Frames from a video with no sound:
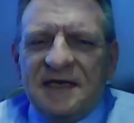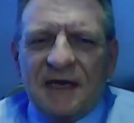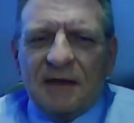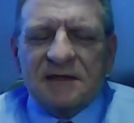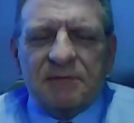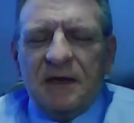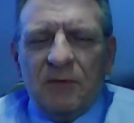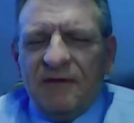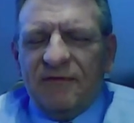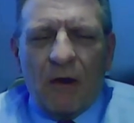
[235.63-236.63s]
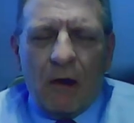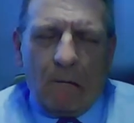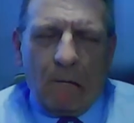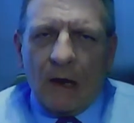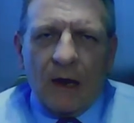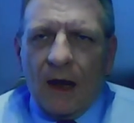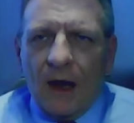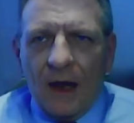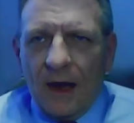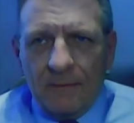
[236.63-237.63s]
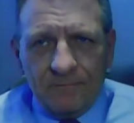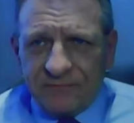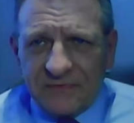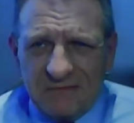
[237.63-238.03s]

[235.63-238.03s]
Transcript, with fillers: tells me we've got um,